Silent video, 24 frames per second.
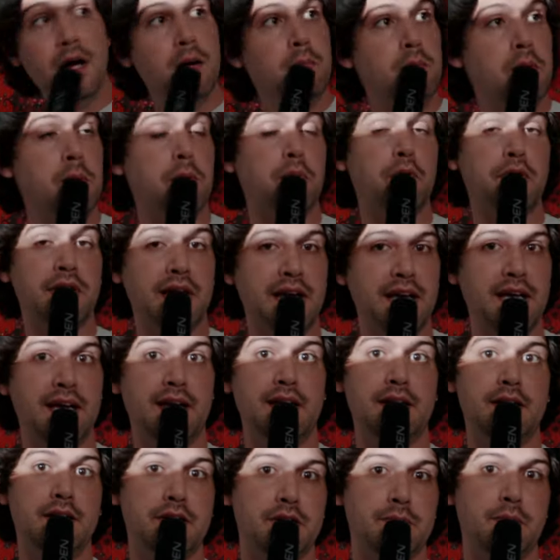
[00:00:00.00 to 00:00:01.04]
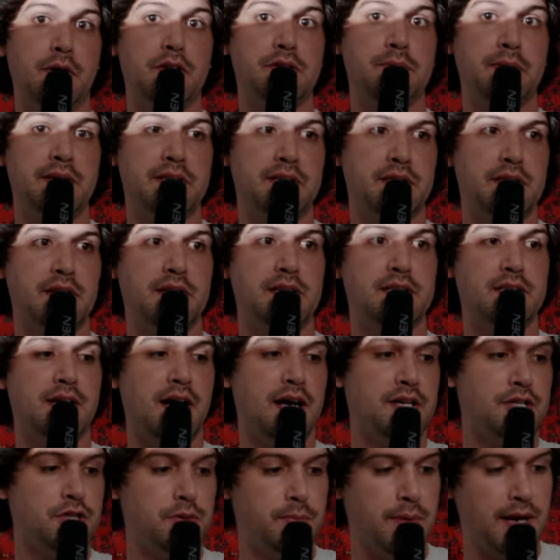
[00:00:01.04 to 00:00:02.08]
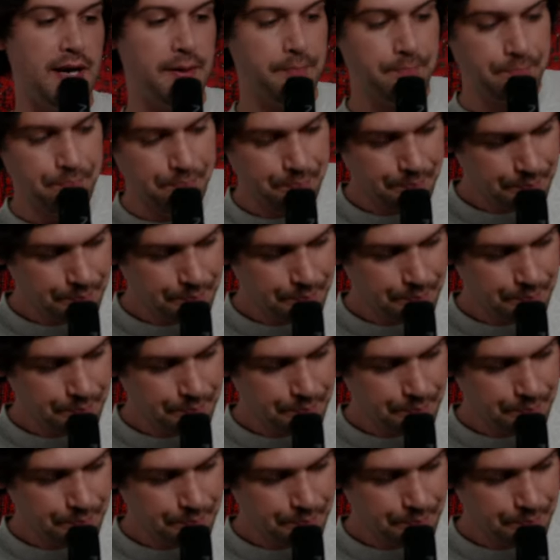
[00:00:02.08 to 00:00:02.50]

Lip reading: but bringing it into small spaces, it's not too bad.